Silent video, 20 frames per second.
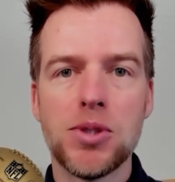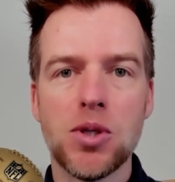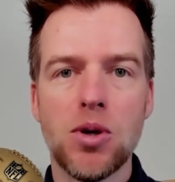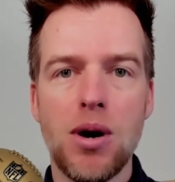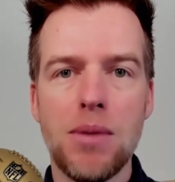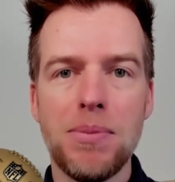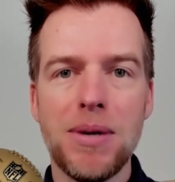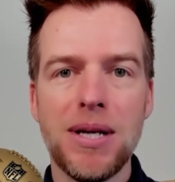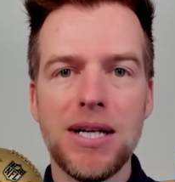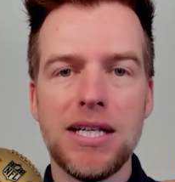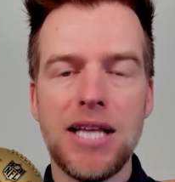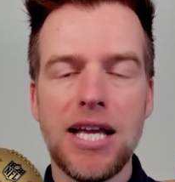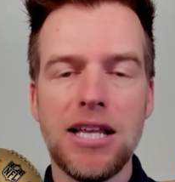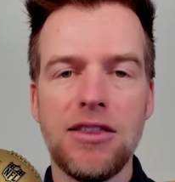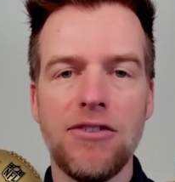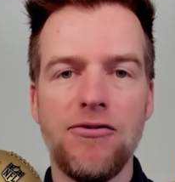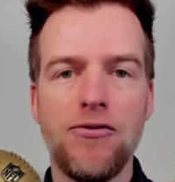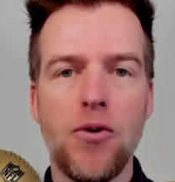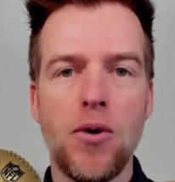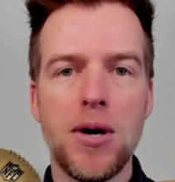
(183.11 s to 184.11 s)
So I'm going to
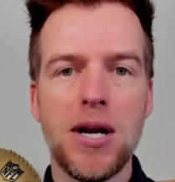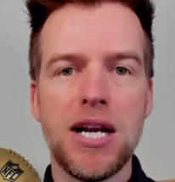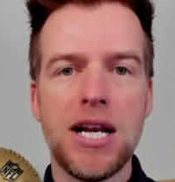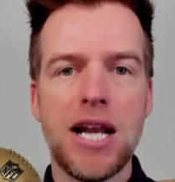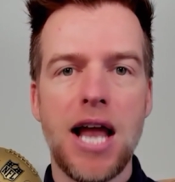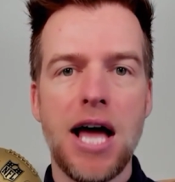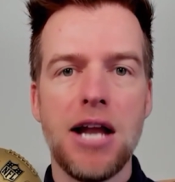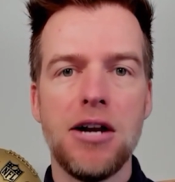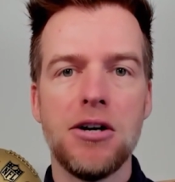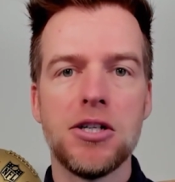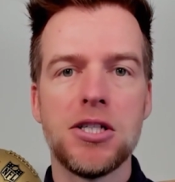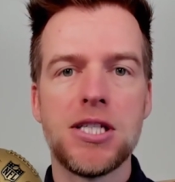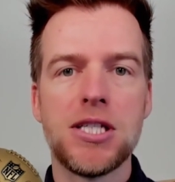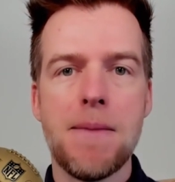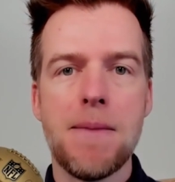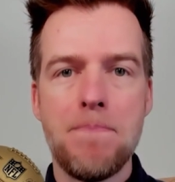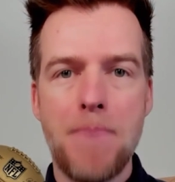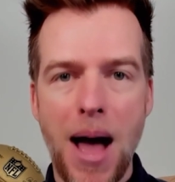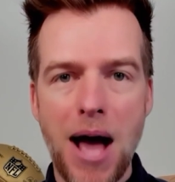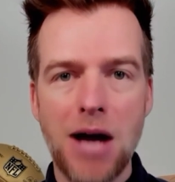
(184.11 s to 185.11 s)
take the 49ers
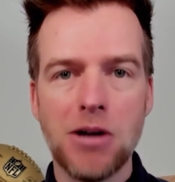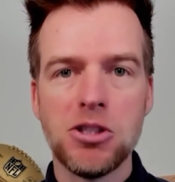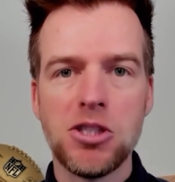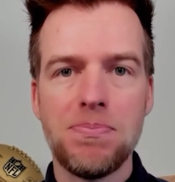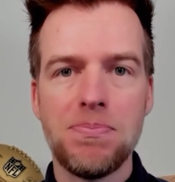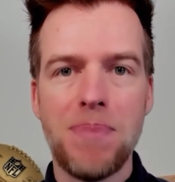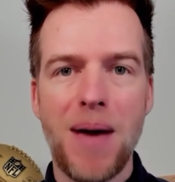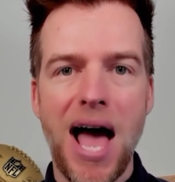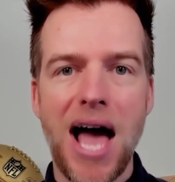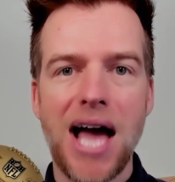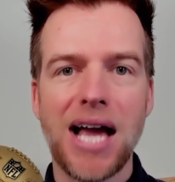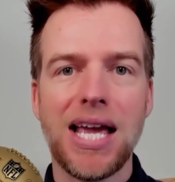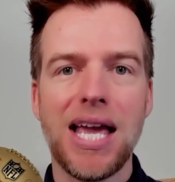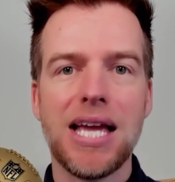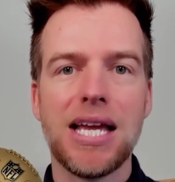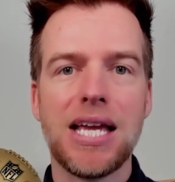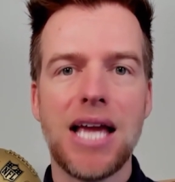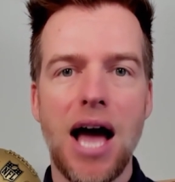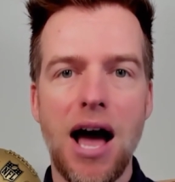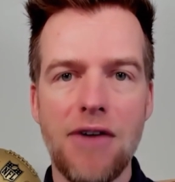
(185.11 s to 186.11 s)
to bounce back
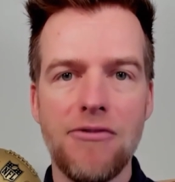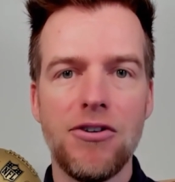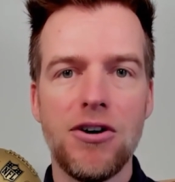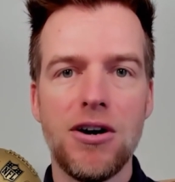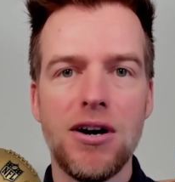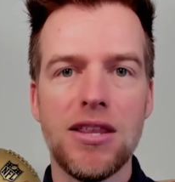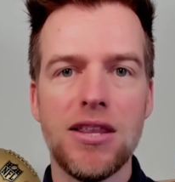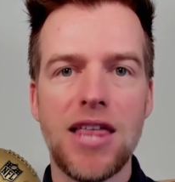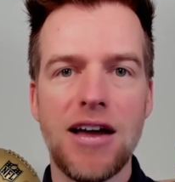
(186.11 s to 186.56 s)
and cover